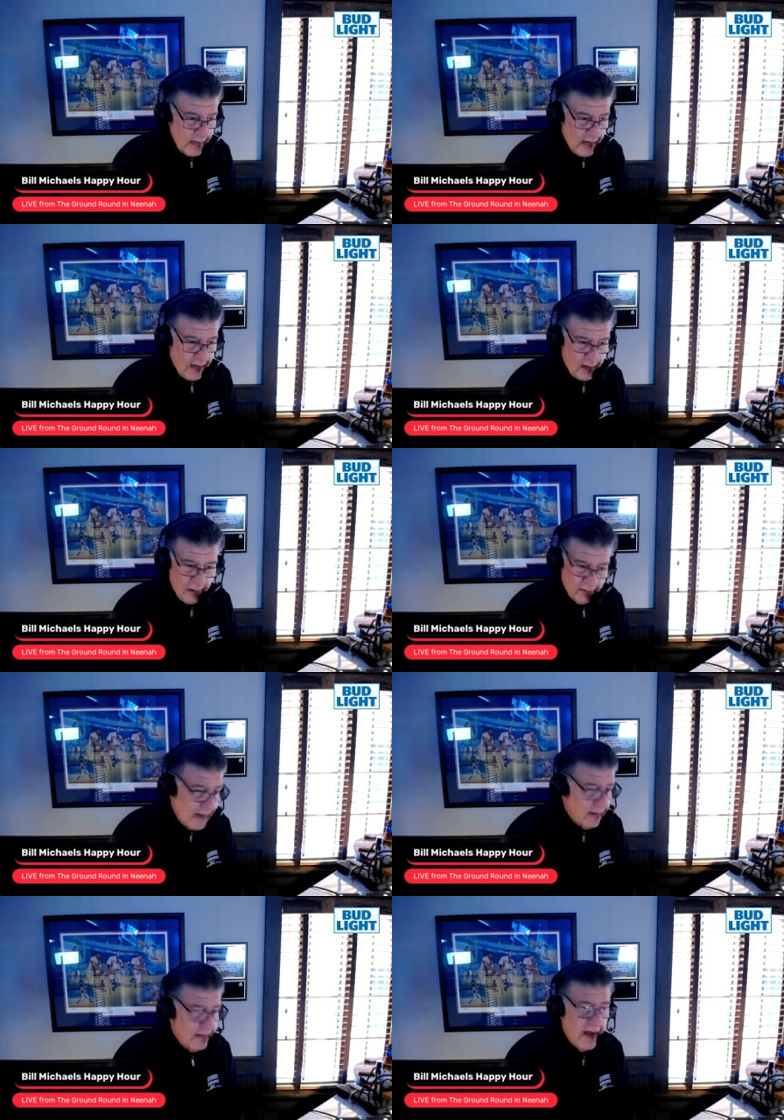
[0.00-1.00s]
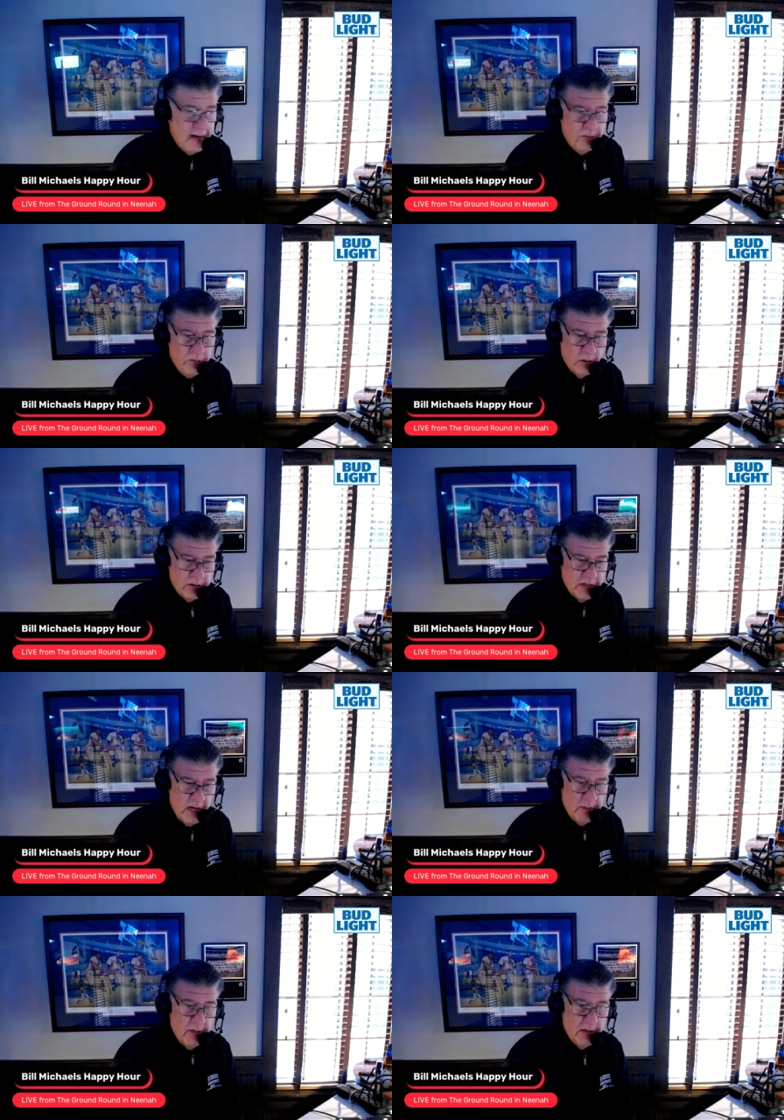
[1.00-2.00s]
a lot of that, if you want to
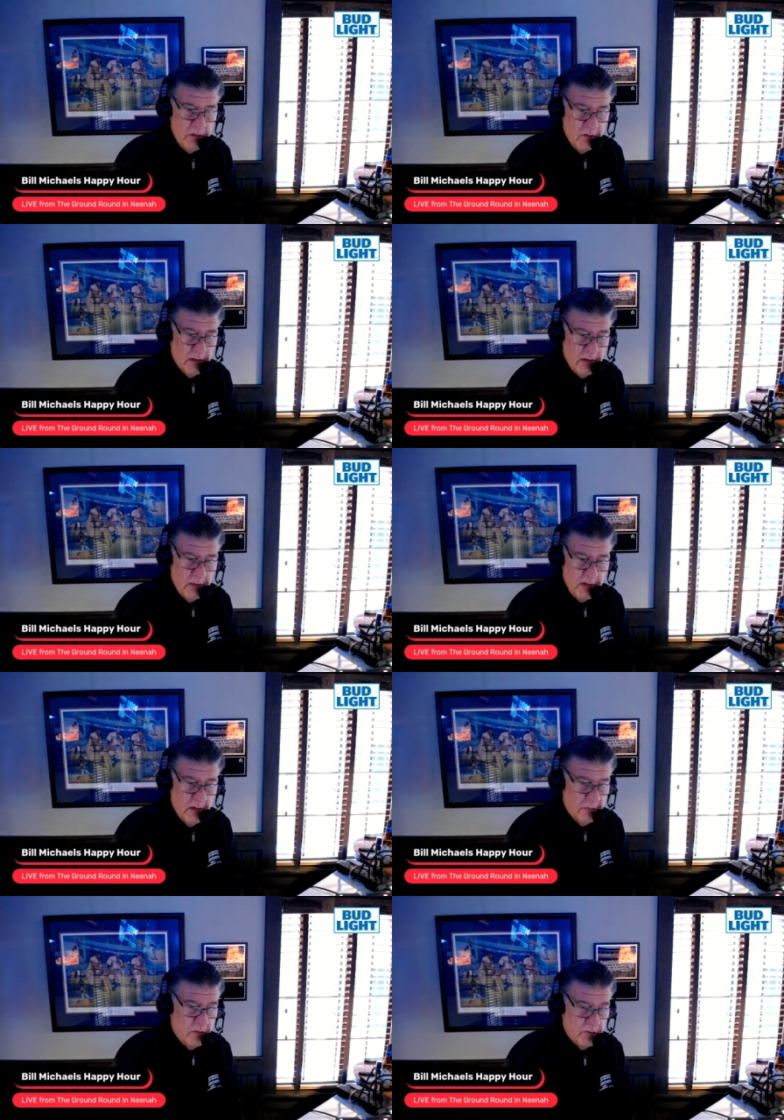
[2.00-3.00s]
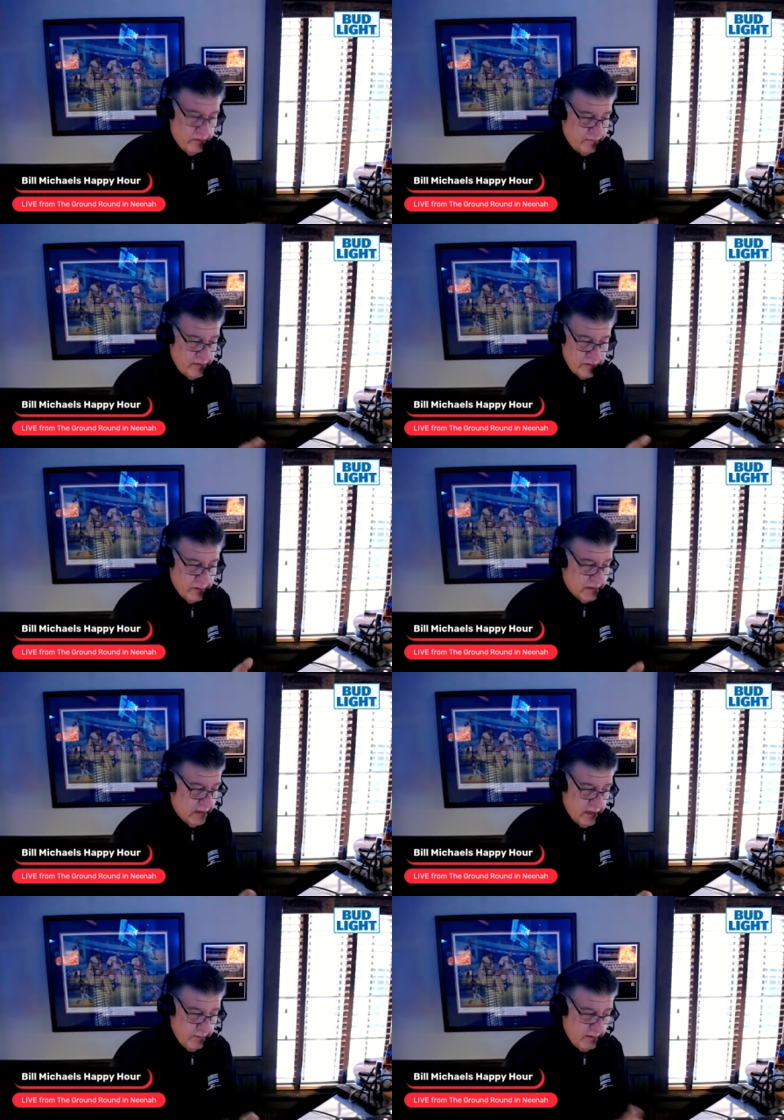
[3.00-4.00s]
chime in, you can hit me up over on Facebook.
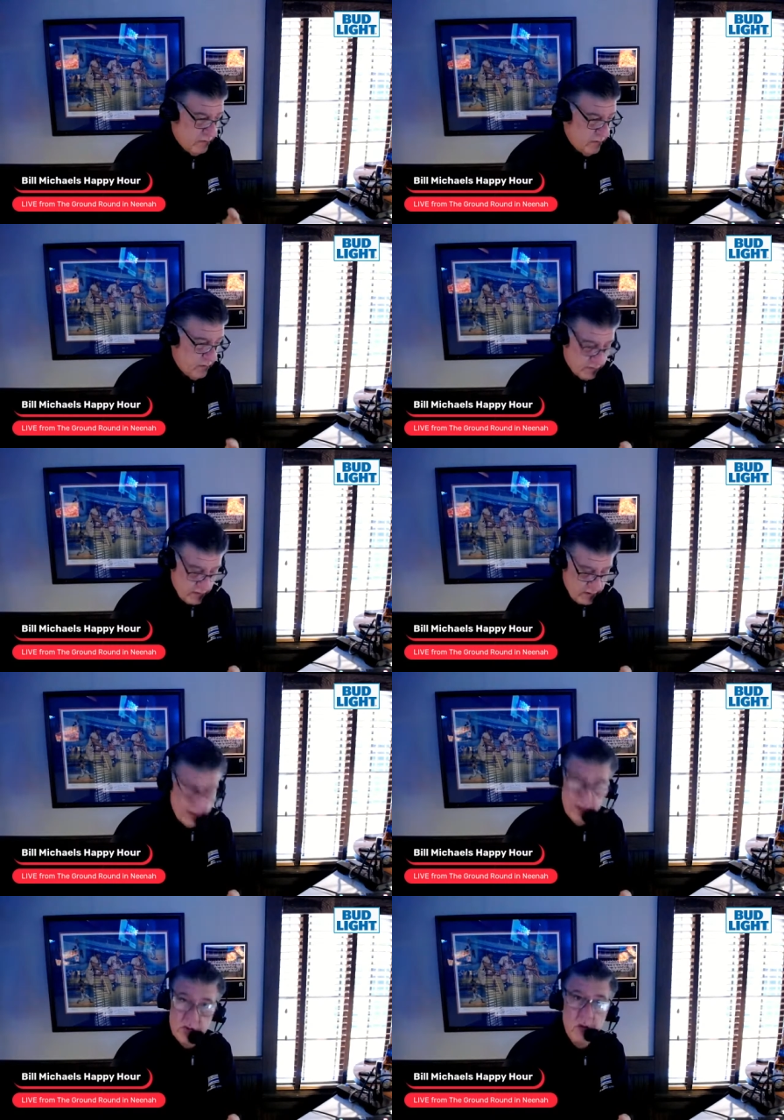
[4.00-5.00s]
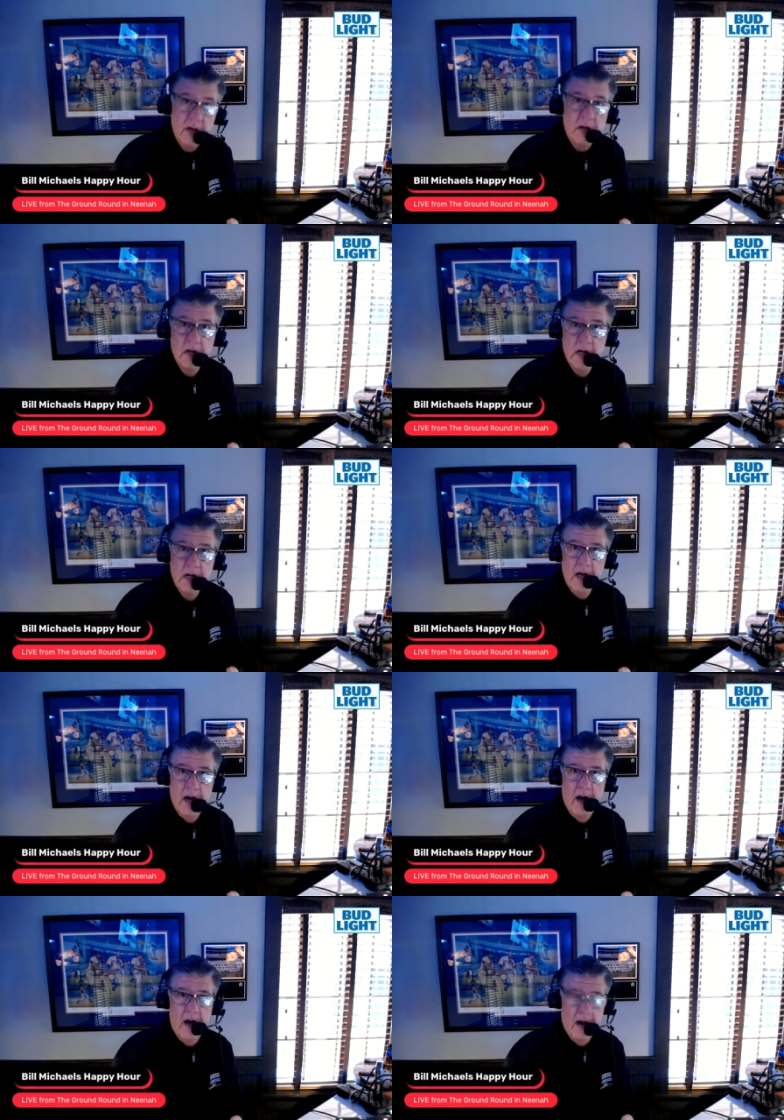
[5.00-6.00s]
You can hit me up over on Twitter.
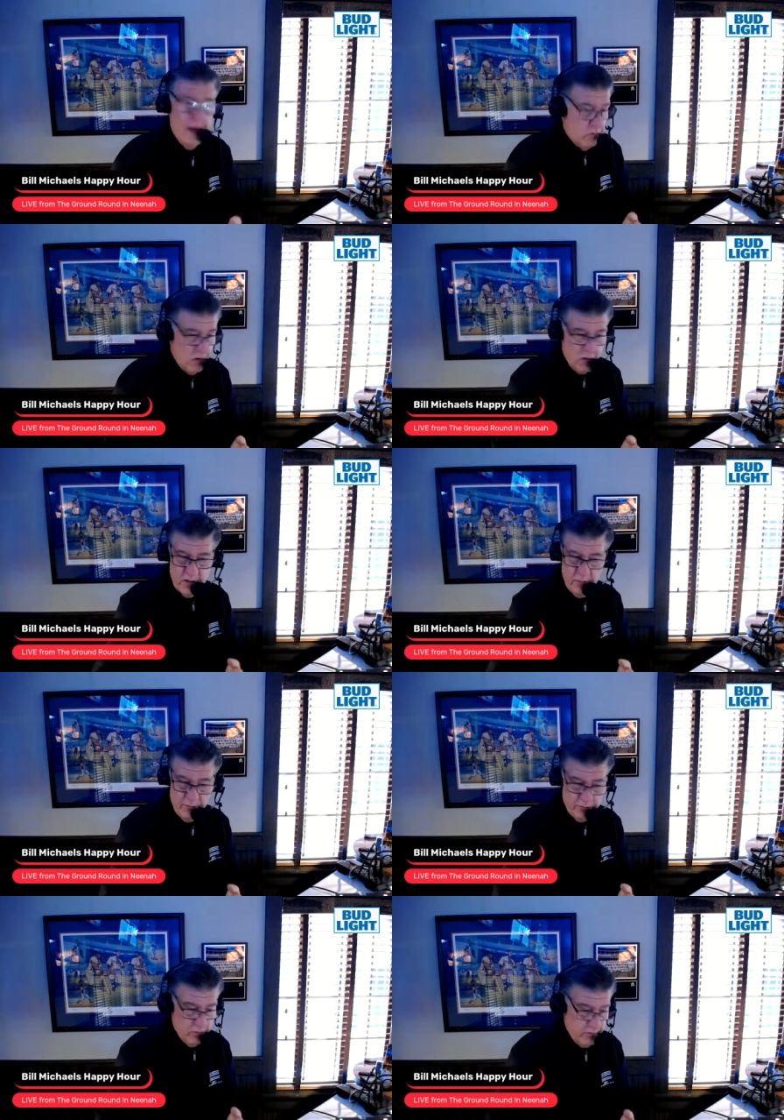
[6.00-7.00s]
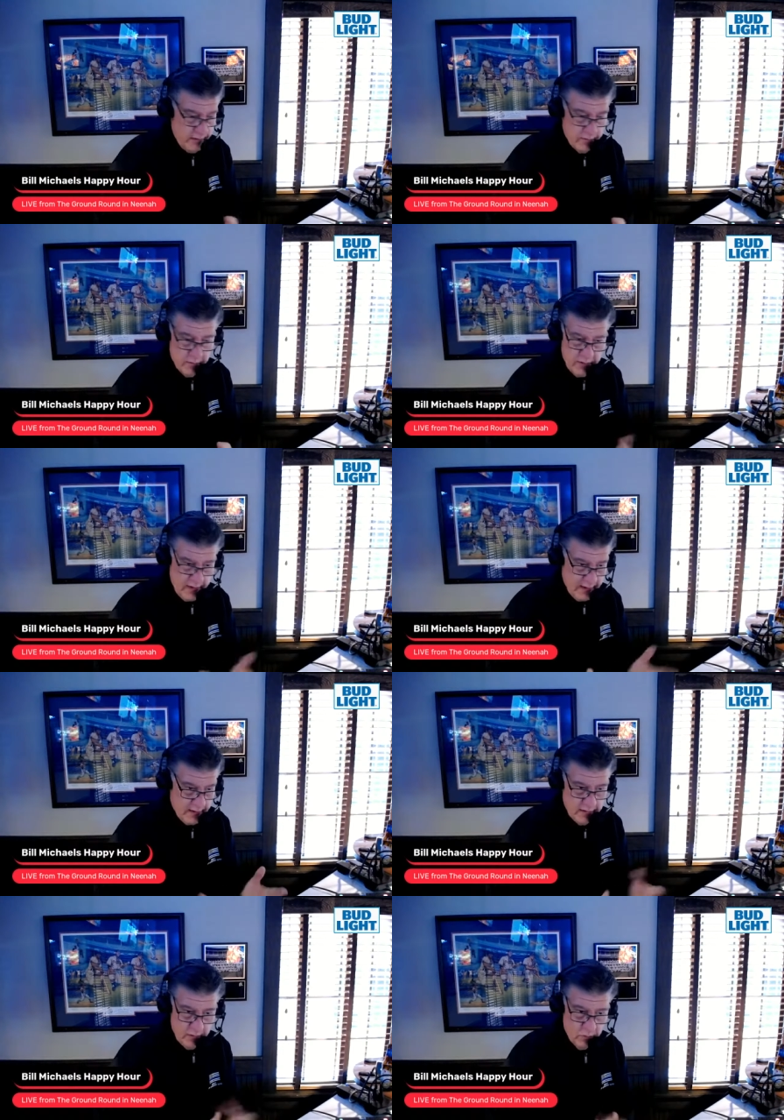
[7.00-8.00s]
It'll all come through here,
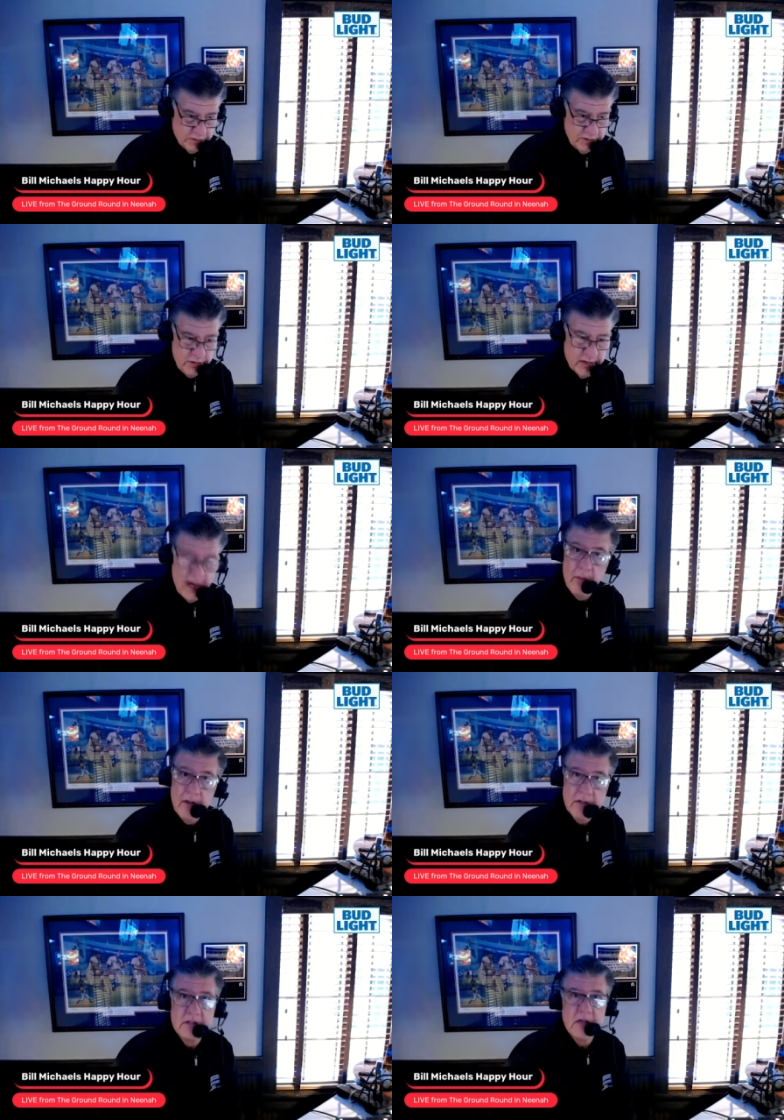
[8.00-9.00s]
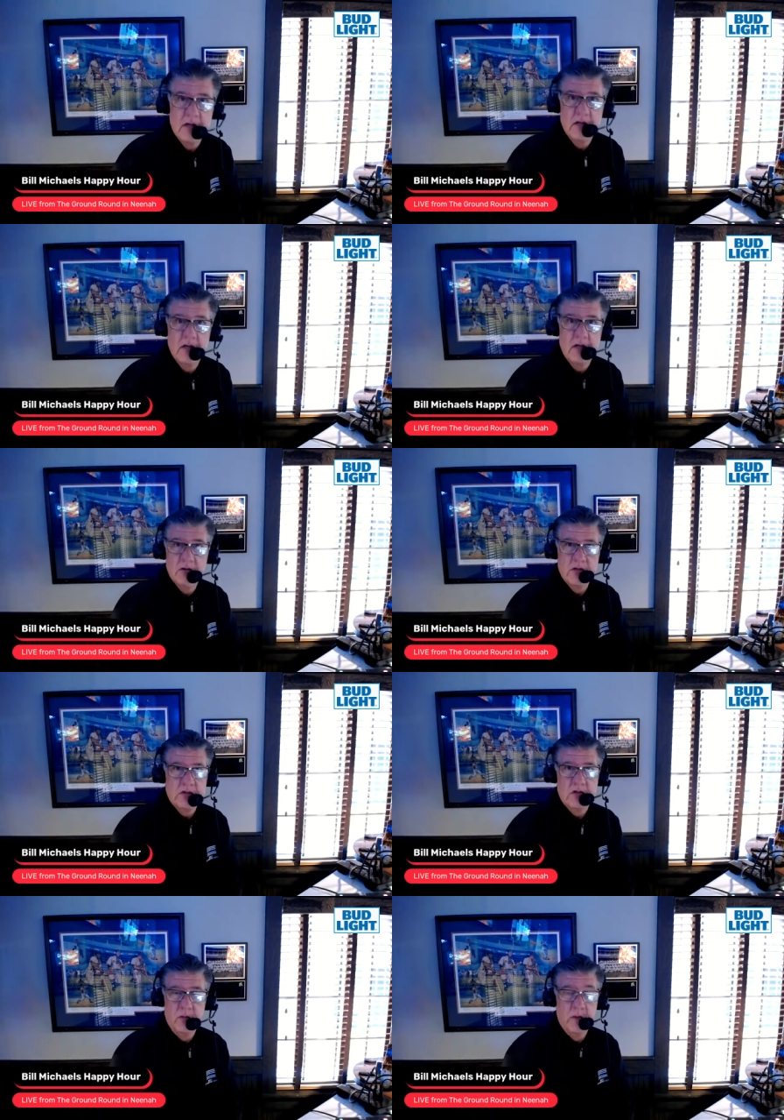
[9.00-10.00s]
and we'll see your comments here in
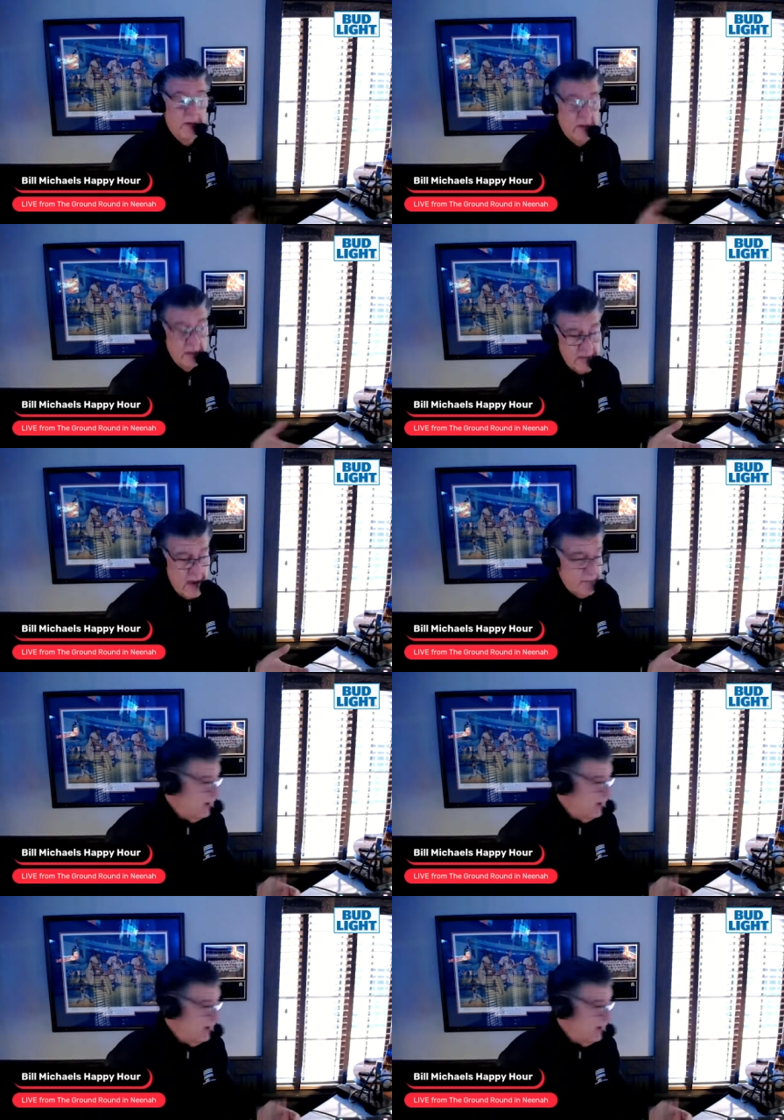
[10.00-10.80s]
just a little bit. But it's happy